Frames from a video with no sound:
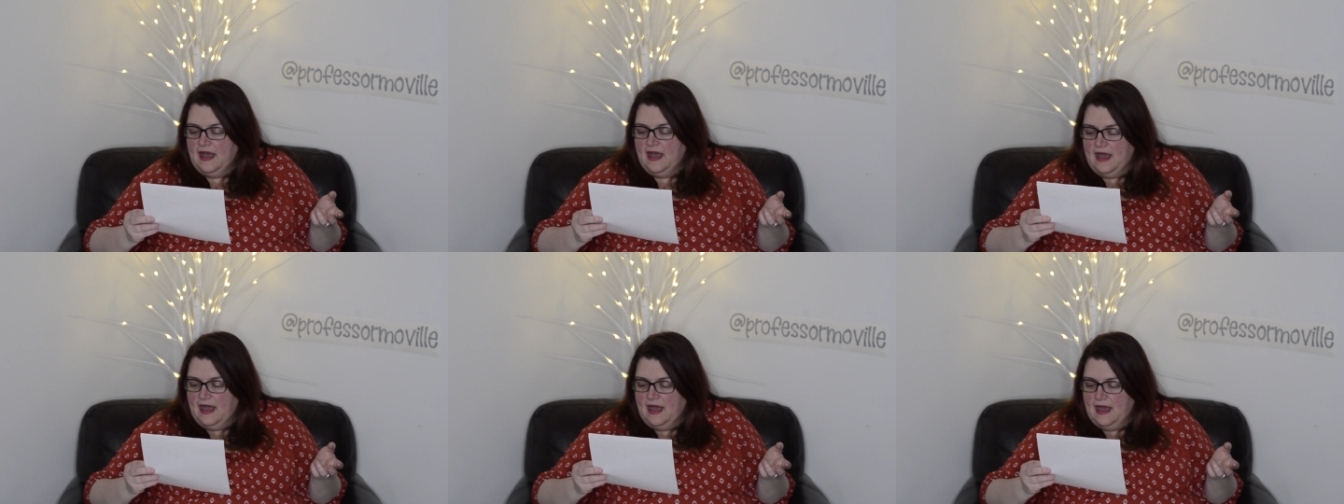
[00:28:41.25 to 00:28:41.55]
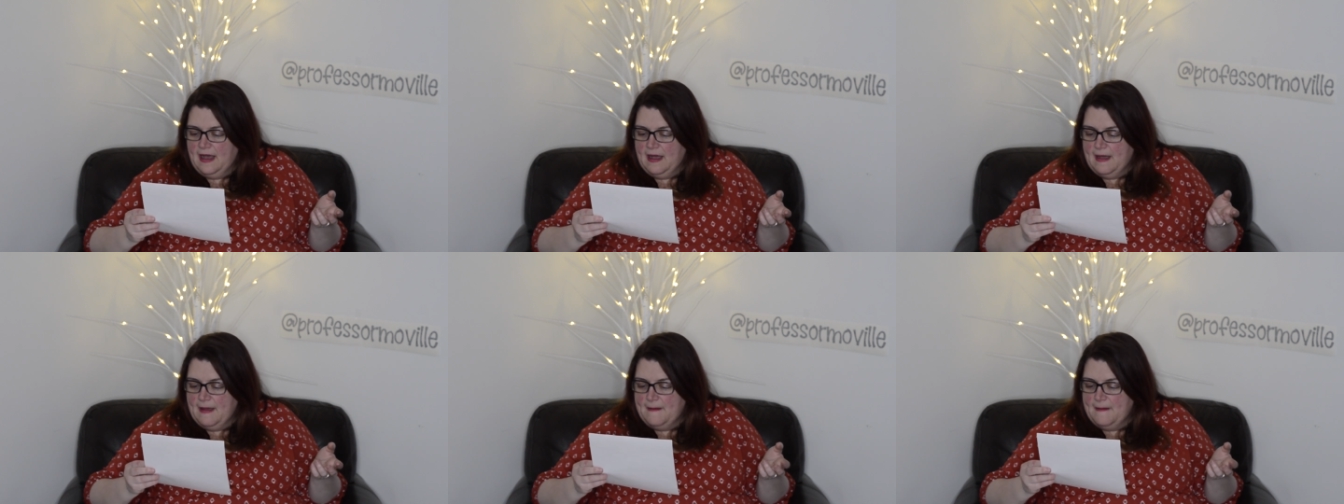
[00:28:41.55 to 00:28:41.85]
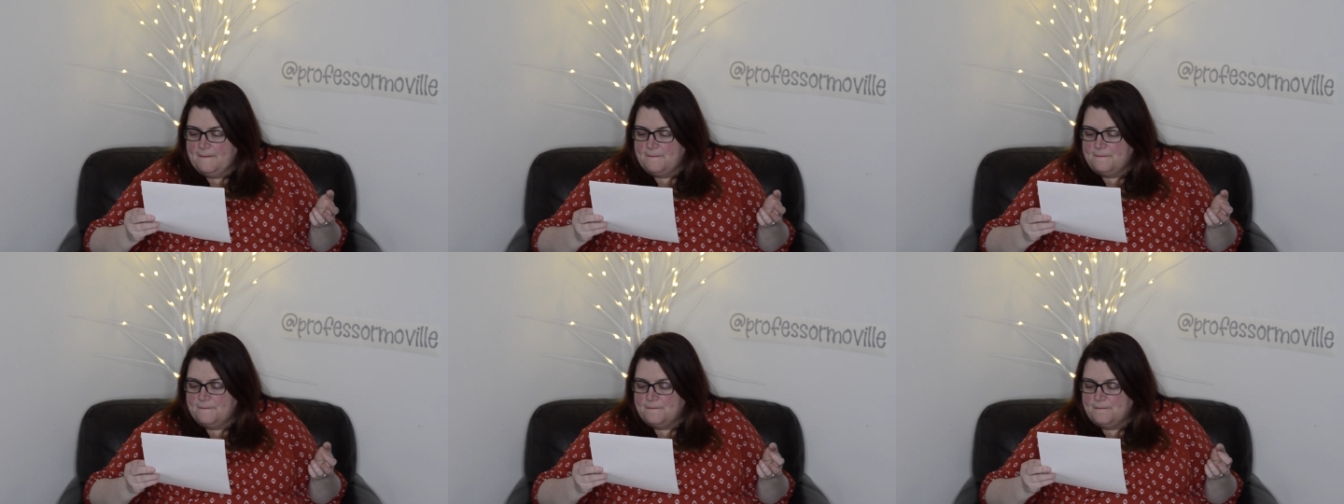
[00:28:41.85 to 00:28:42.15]

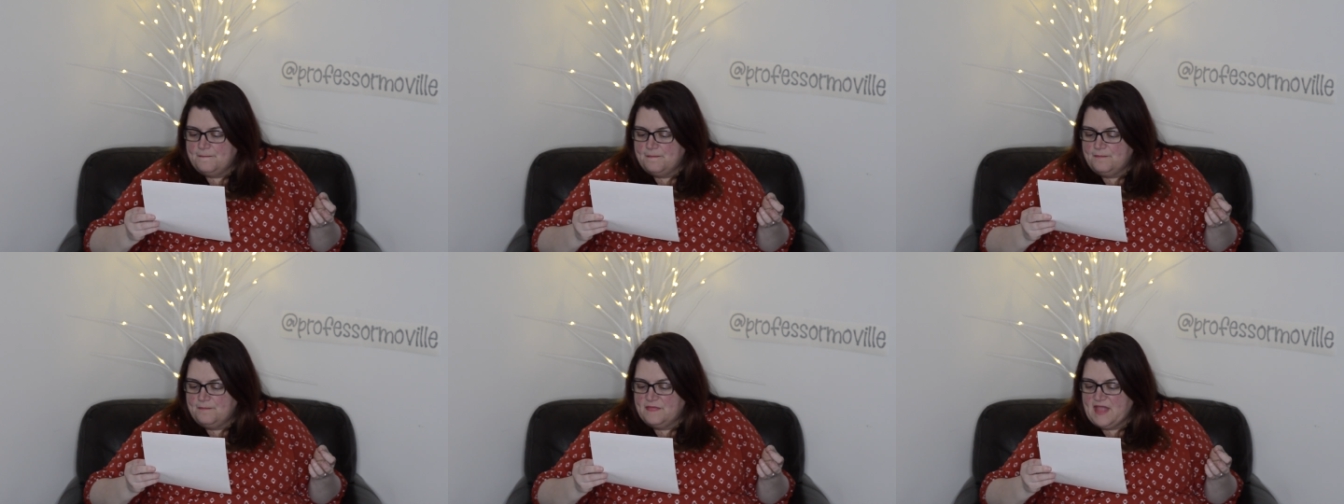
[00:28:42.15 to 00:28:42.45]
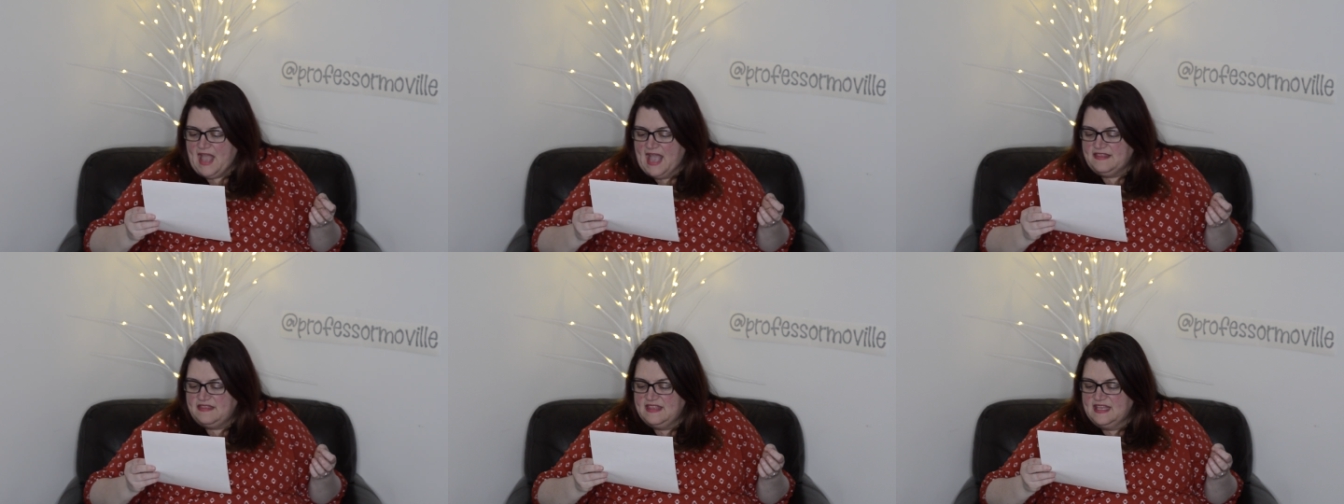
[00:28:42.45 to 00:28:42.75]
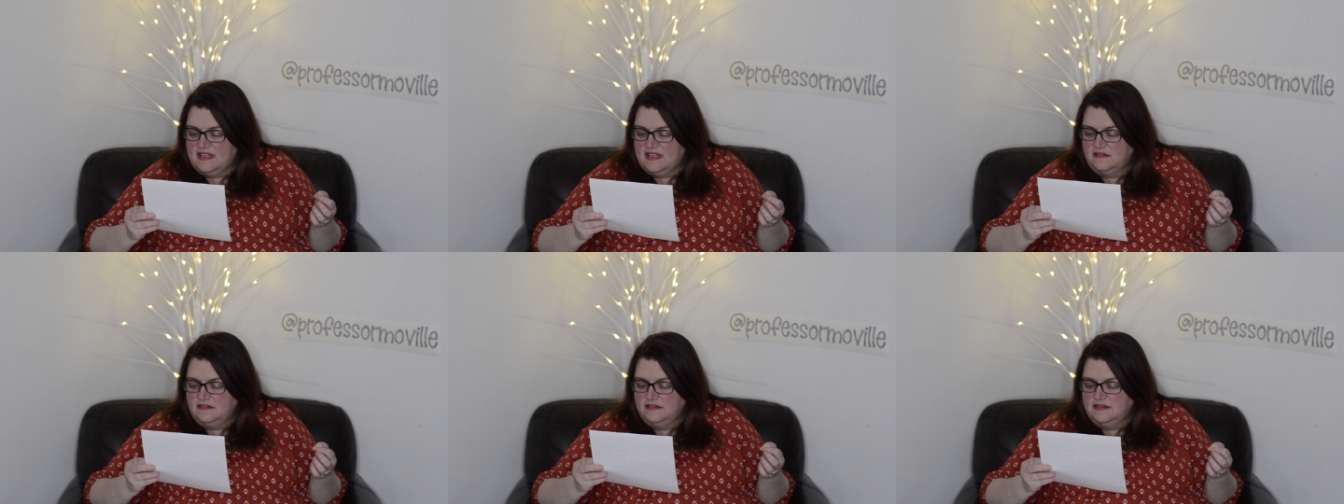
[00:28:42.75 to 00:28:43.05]
I
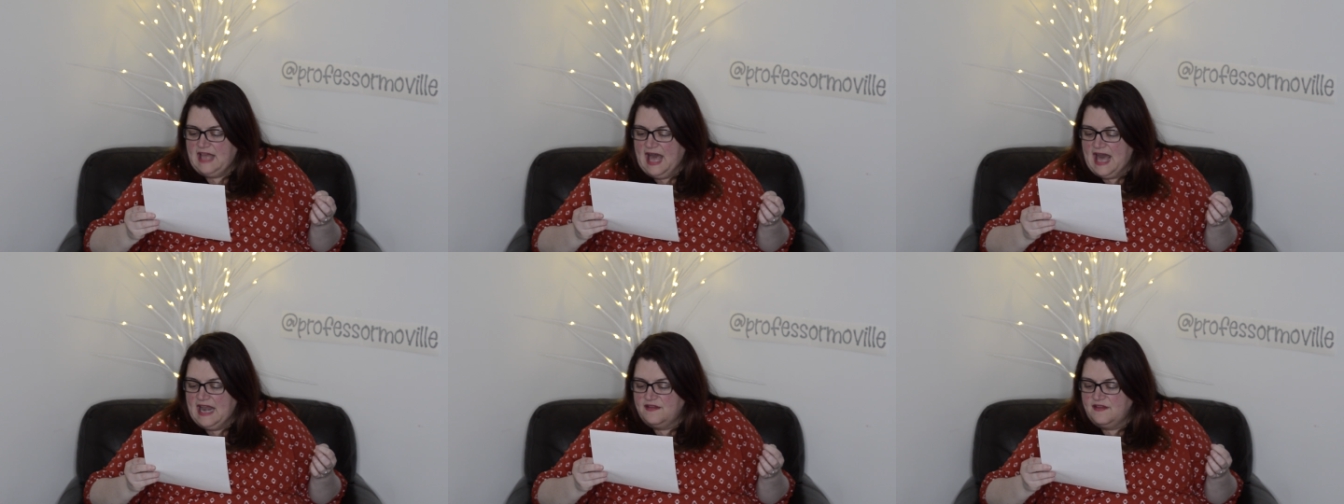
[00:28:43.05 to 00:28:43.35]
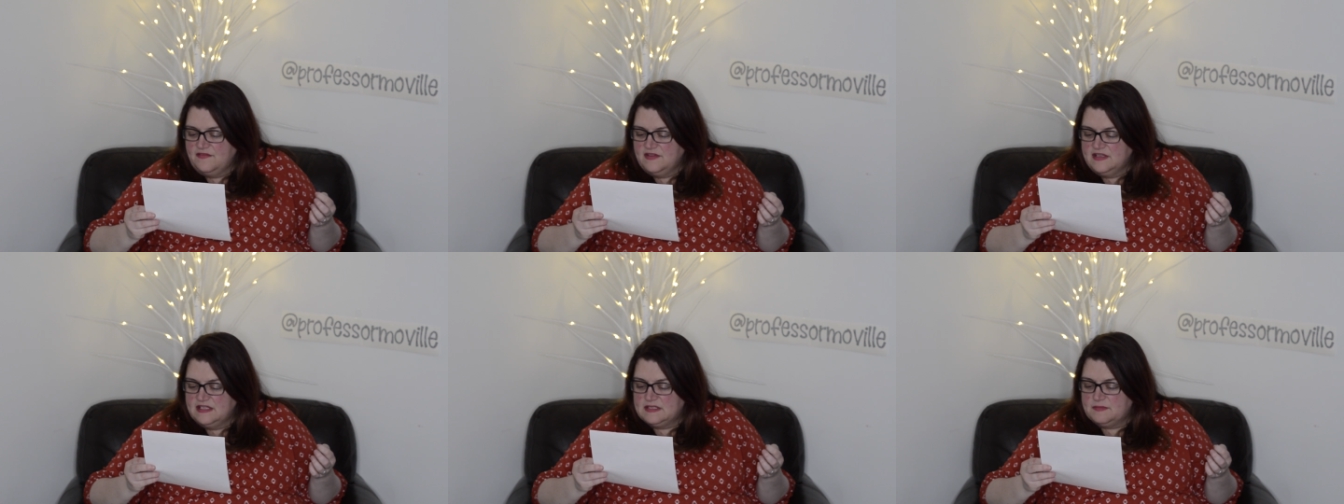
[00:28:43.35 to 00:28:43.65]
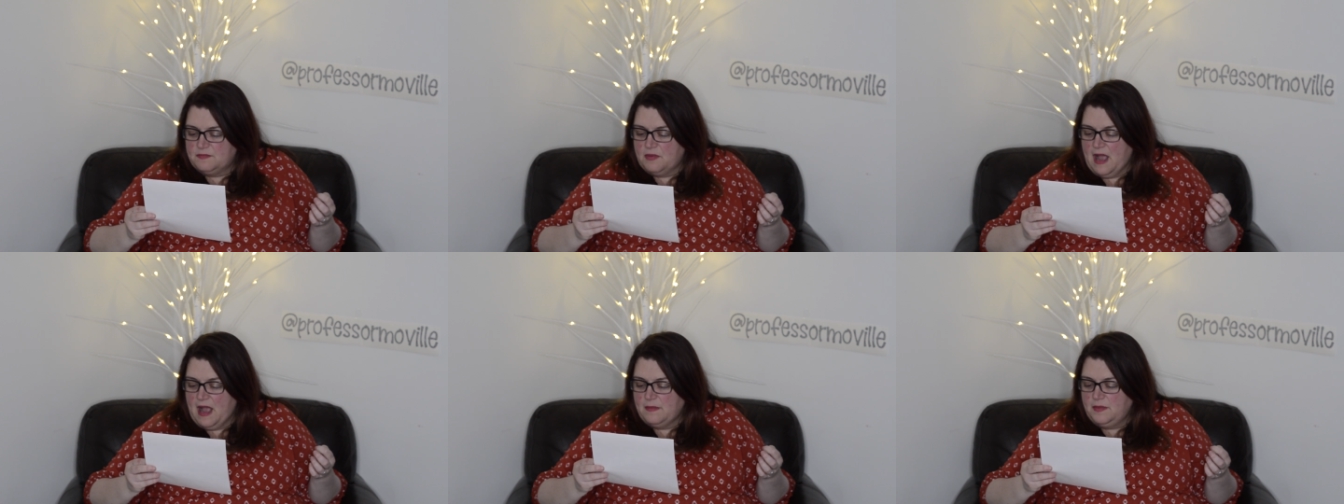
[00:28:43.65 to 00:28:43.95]
think a lot of us
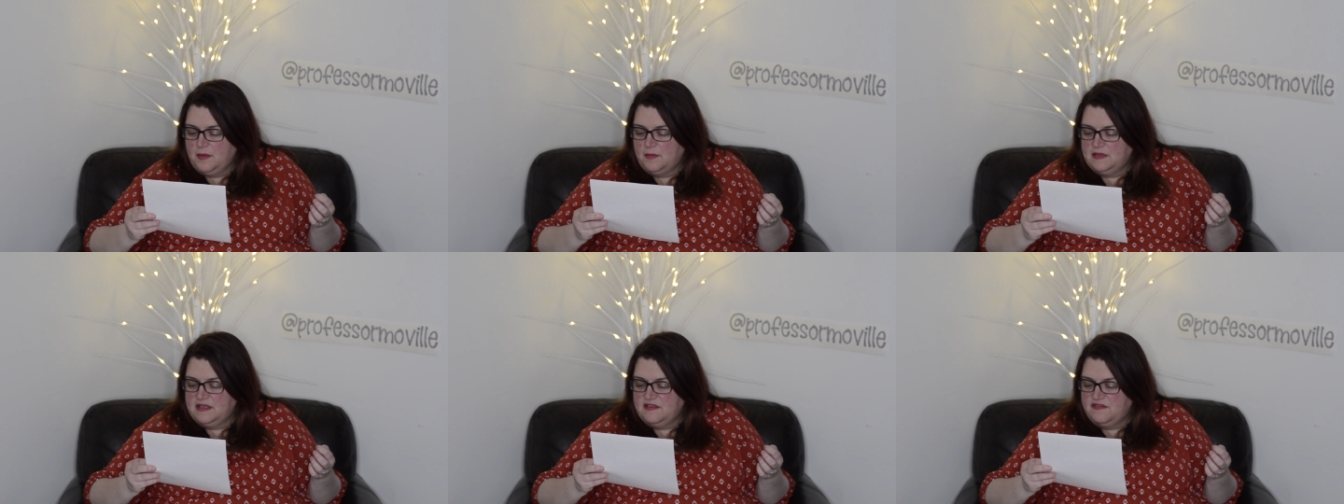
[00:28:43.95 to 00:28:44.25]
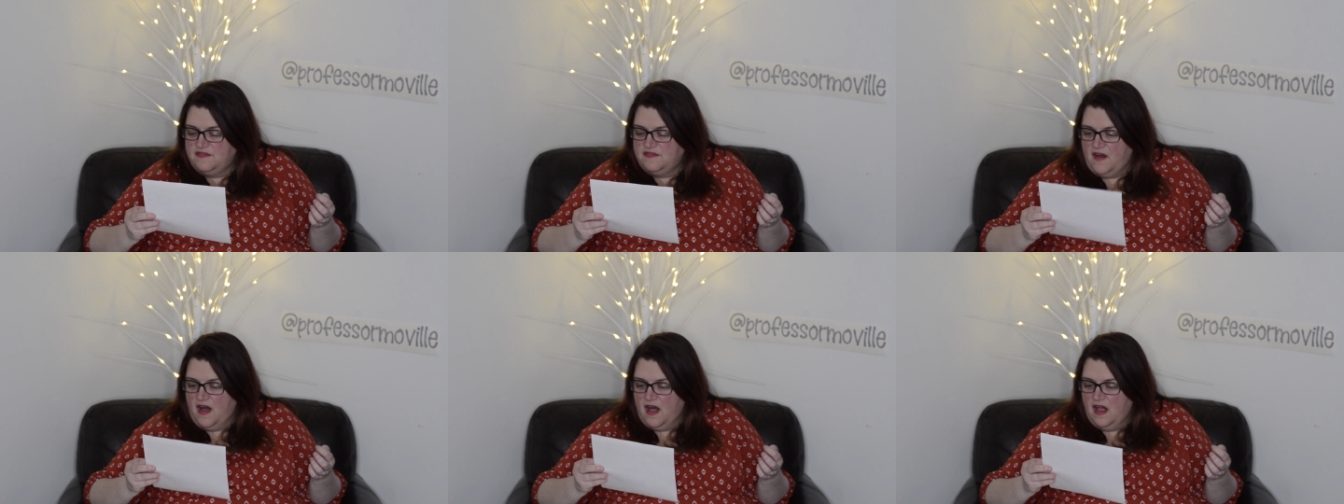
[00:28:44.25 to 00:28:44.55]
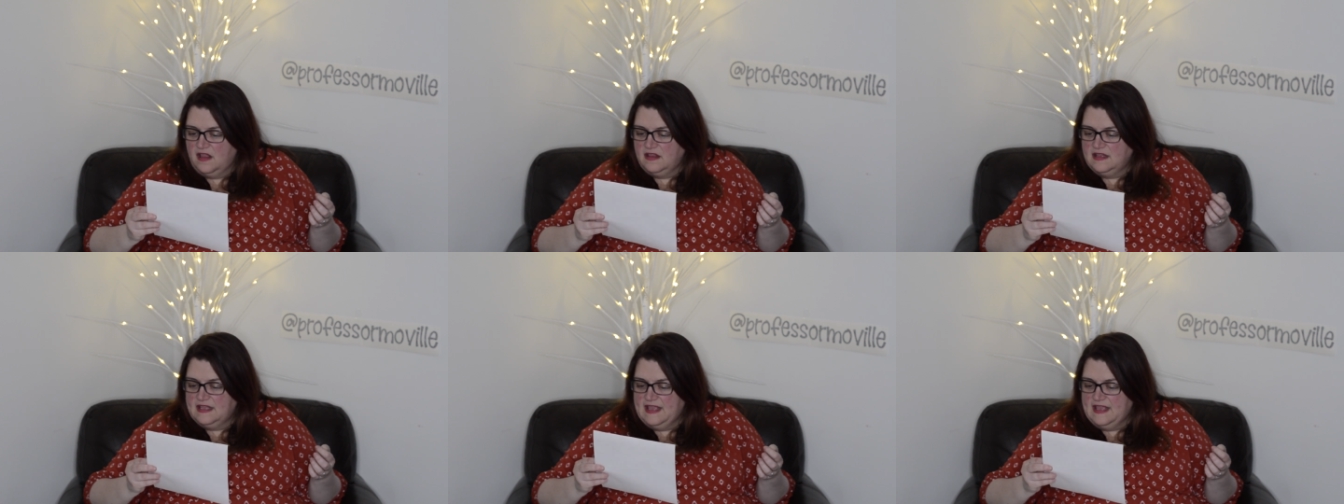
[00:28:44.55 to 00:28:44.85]
probably
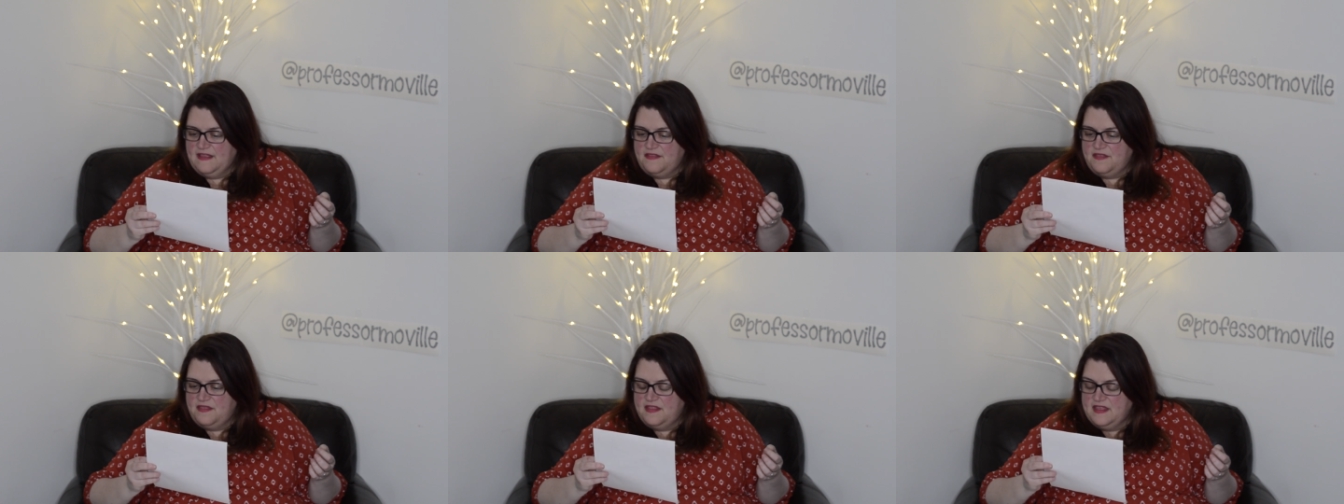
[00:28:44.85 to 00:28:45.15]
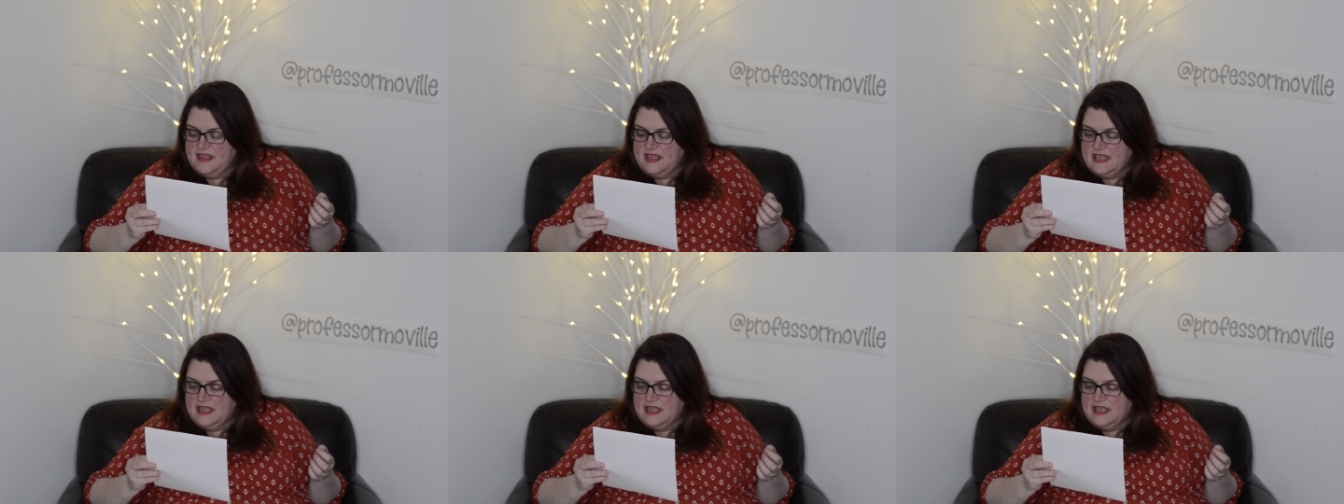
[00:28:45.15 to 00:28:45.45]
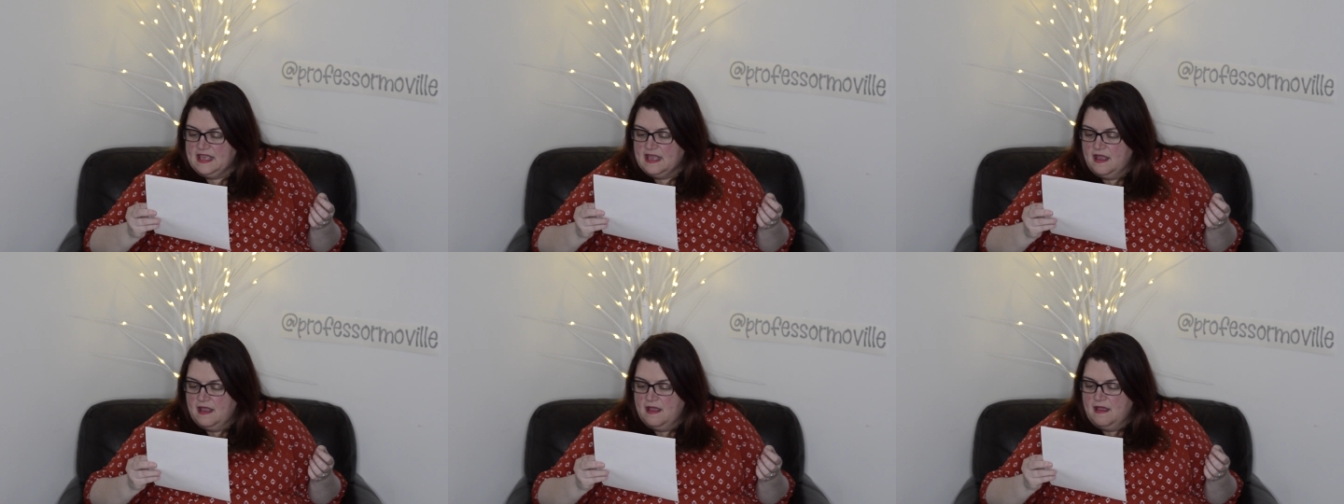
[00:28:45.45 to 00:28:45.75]
fall in
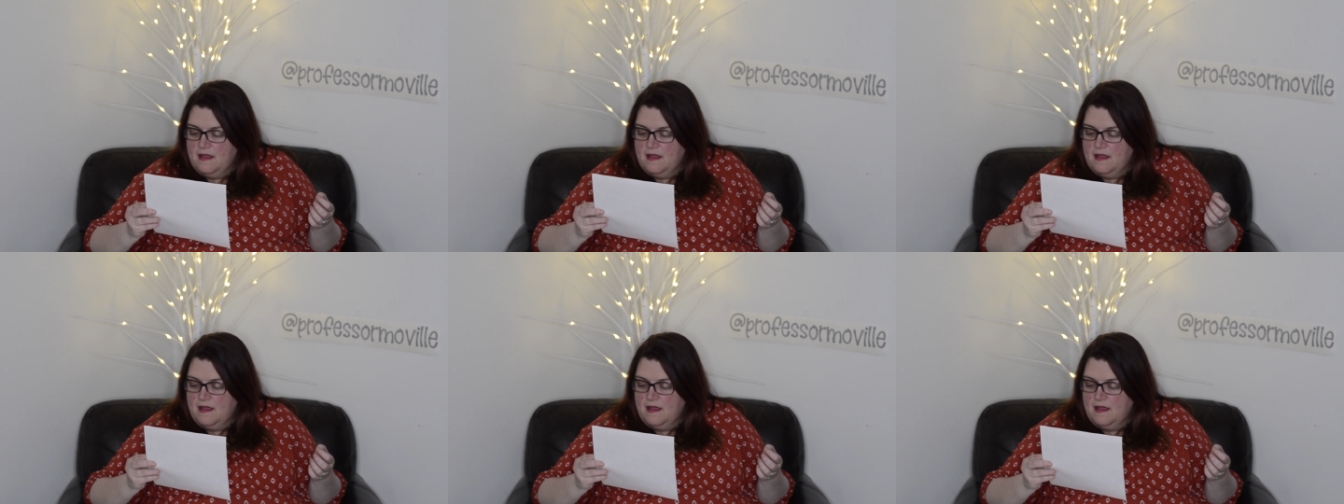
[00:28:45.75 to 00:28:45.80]
the